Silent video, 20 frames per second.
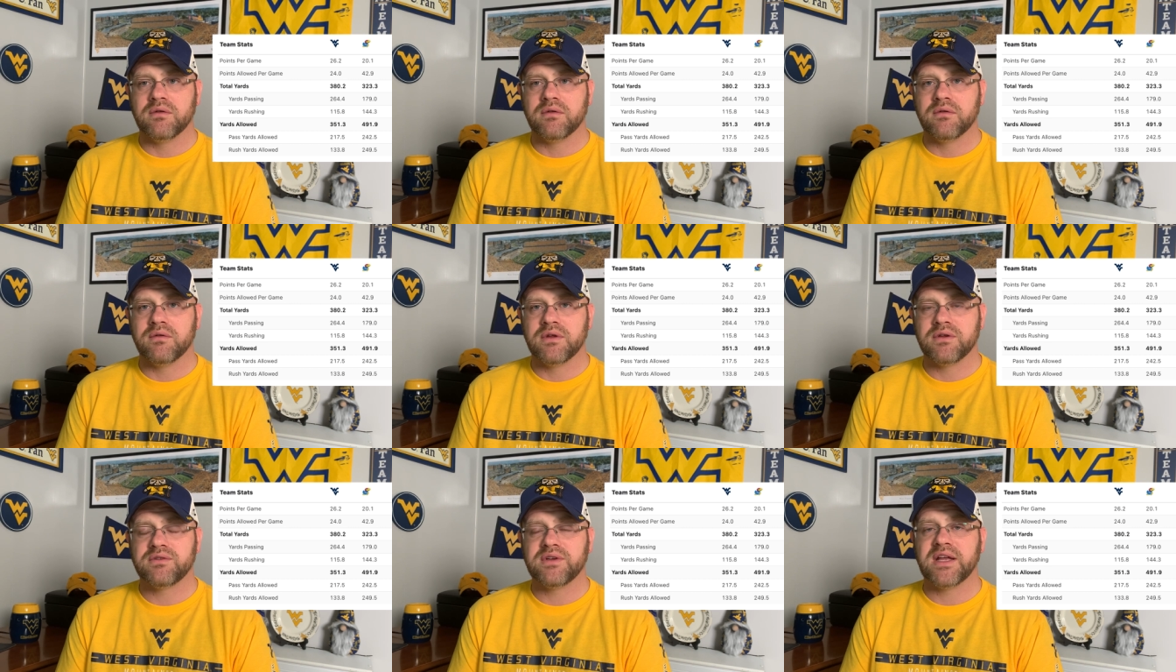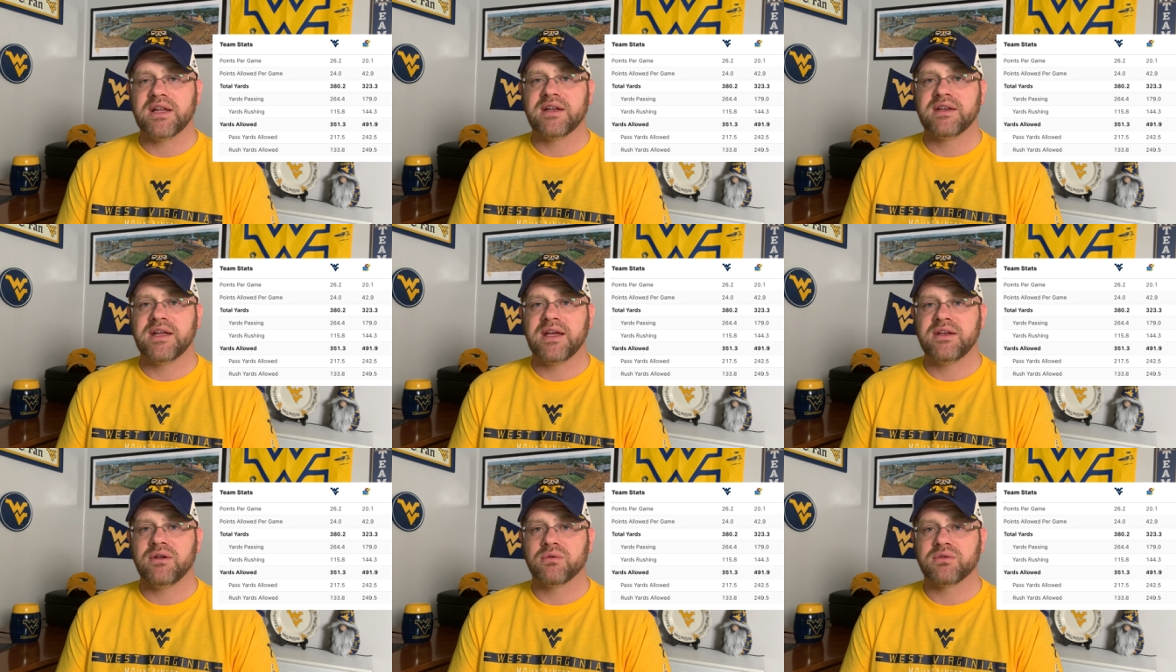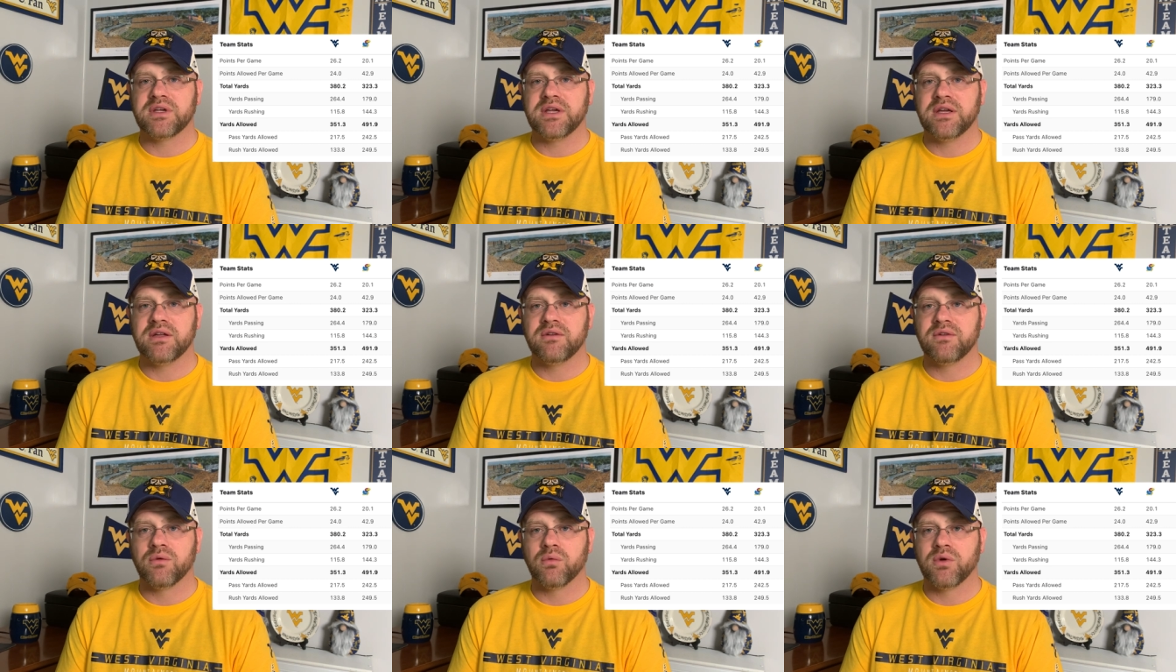this Jalon Daniels
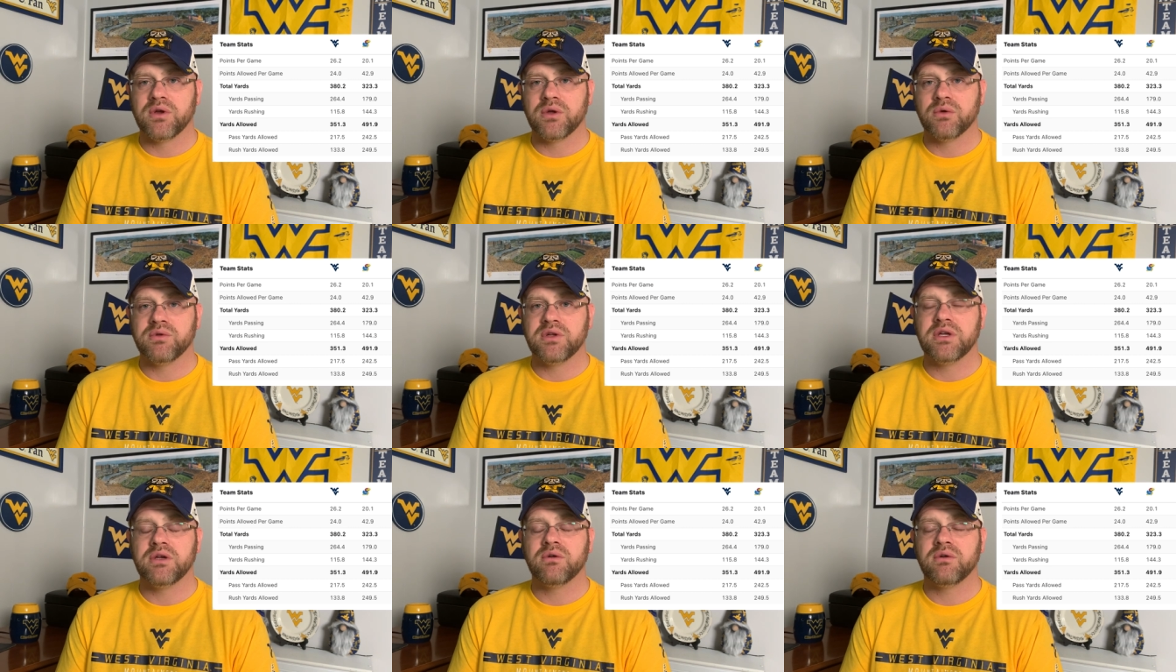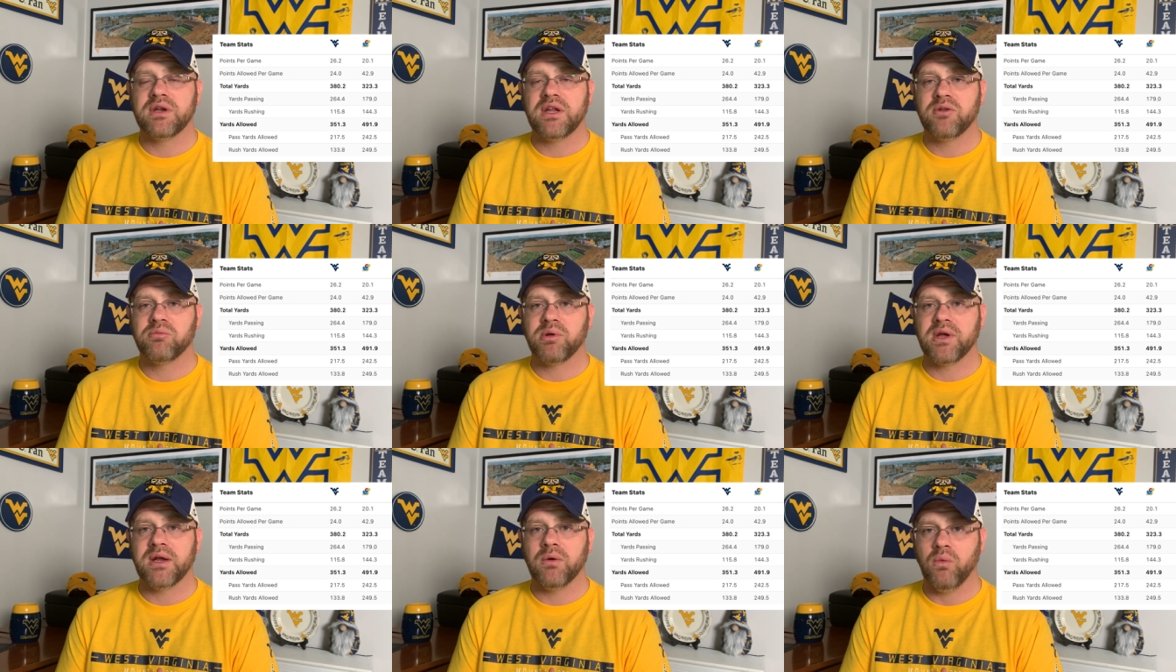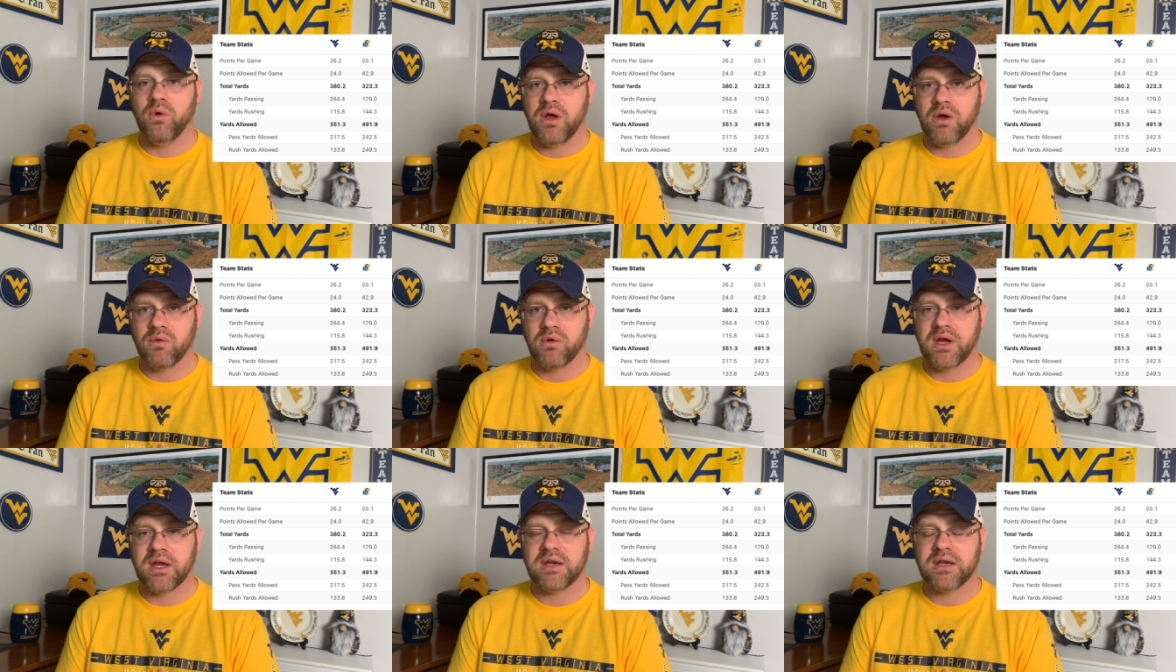kid's the real deal, and he's playing well
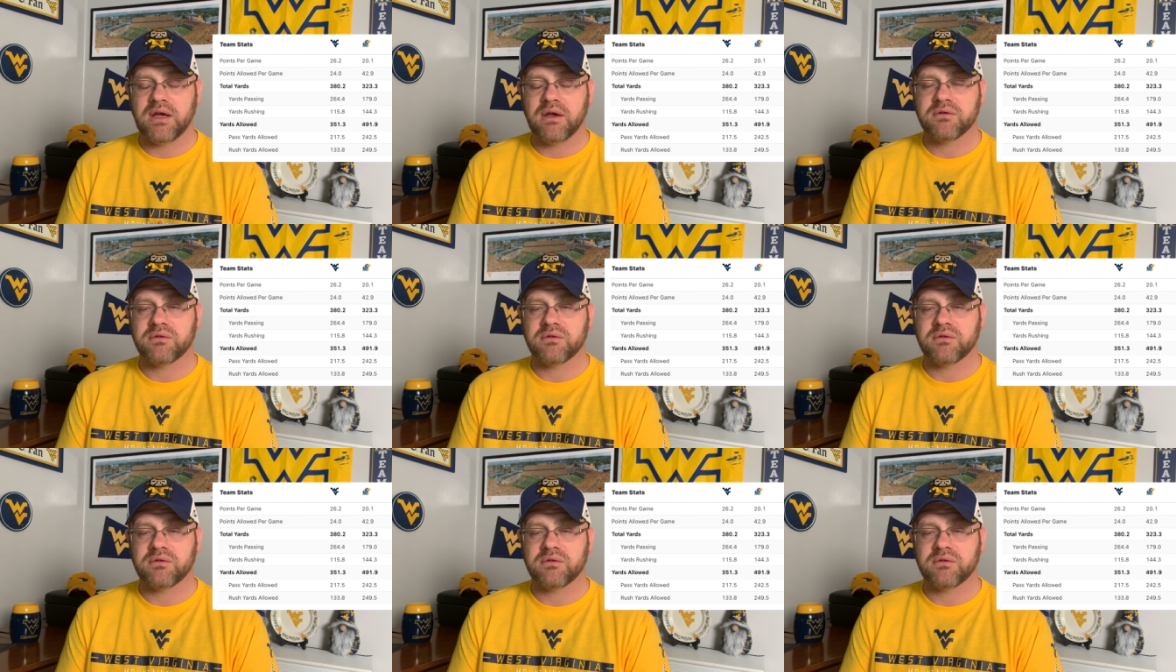right now.